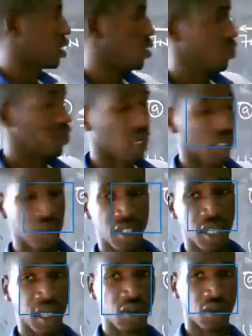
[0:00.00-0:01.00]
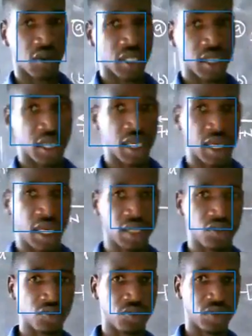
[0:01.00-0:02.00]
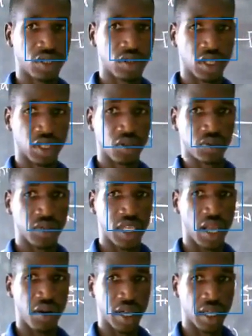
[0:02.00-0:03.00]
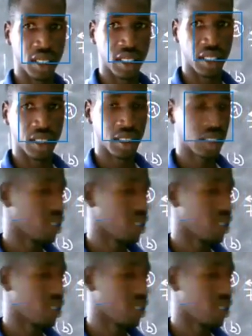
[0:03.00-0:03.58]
you can use that code and you'll be talking to me directly.